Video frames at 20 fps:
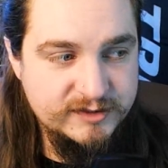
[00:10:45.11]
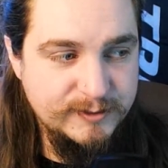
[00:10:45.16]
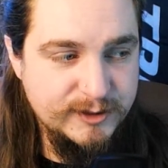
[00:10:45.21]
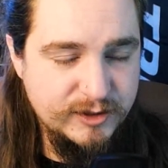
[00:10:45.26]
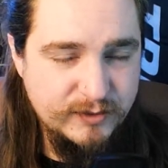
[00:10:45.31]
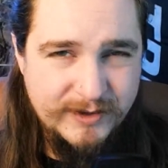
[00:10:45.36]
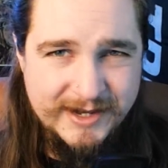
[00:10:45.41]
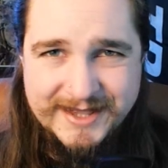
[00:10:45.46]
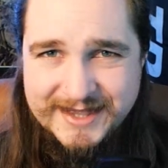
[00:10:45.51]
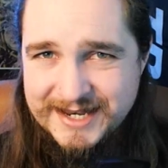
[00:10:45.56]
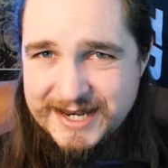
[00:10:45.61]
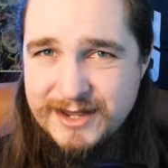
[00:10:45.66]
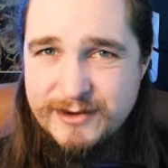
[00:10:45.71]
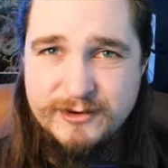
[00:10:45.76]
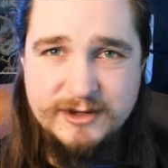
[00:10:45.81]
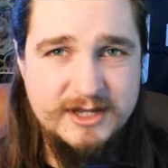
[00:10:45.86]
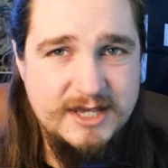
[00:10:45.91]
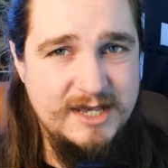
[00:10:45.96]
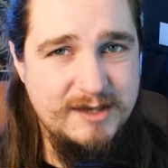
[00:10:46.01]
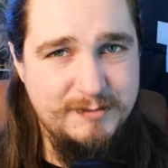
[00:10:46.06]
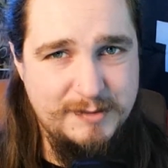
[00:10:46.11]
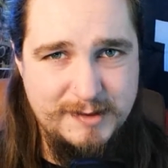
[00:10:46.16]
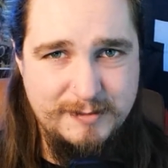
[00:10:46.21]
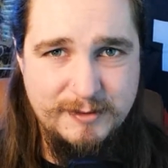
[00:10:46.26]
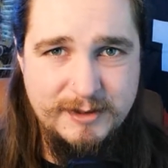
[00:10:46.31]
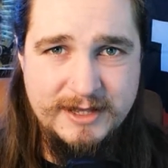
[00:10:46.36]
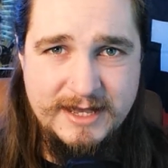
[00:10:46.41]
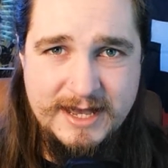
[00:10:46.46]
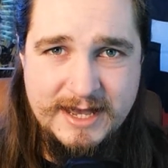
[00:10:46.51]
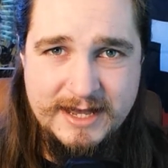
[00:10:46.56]
but the way that he would keep
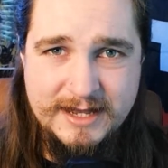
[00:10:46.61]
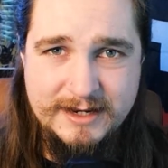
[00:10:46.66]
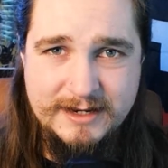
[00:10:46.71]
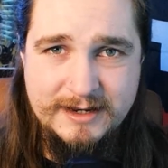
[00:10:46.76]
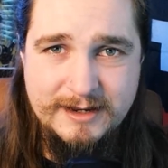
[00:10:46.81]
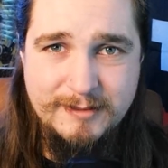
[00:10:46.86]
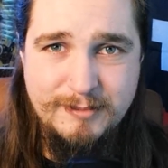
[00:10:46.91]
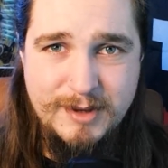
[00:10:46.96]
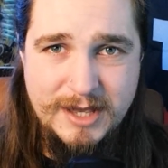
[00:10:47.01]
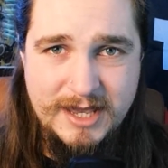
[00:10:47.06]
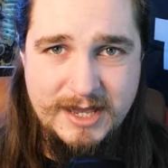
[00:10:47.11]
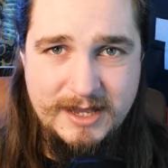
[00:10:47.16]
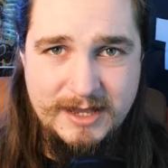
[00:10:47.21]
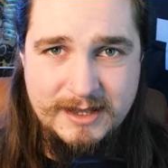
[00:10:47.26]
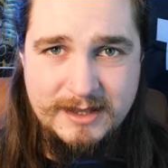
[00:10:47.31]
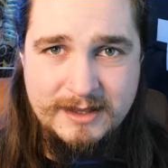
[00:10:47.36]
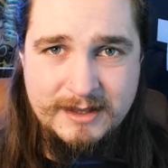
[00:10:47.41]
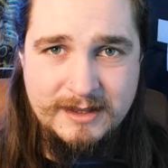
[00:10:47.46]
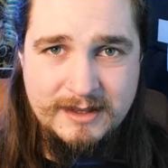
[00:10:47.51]
people at bay,